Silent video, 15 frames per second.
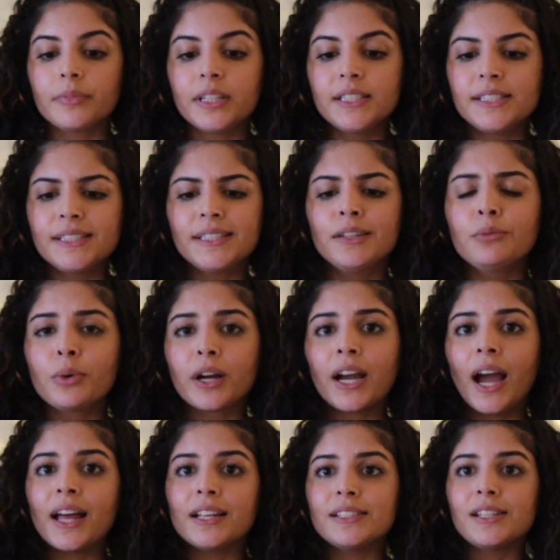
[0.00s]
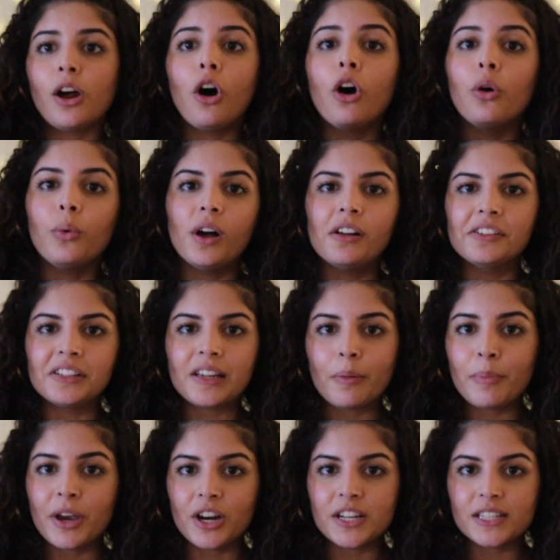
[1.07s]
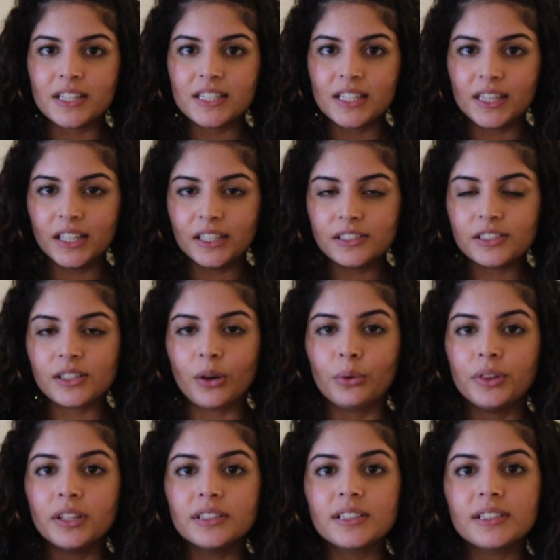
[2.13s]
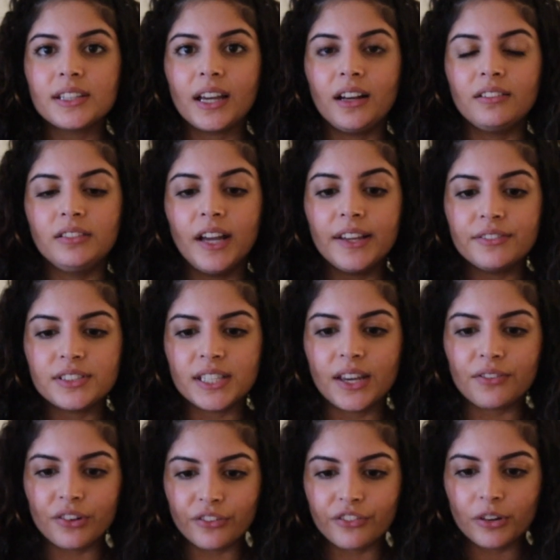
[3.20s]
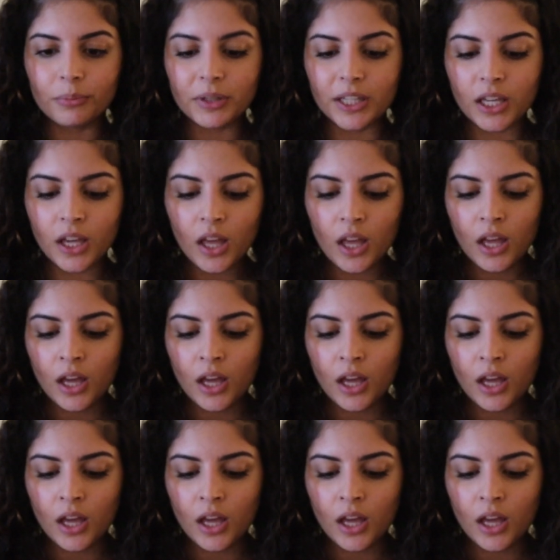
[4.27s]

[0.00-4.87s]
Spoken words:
It didn't work all well in comparison to this. So this is like a lifesaver for me.